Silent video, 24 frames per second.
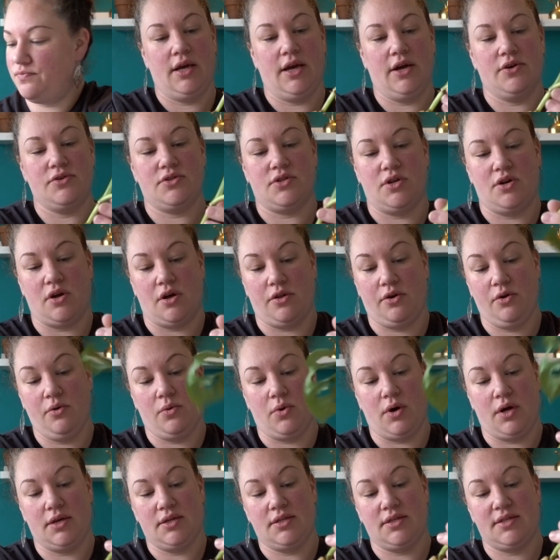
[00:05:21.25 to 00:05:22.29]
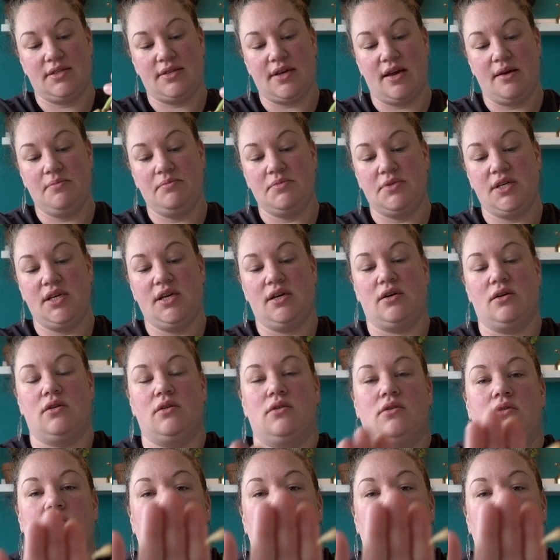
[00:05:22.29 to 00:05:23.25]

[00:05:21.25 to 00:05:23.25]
Here's another one, same deal.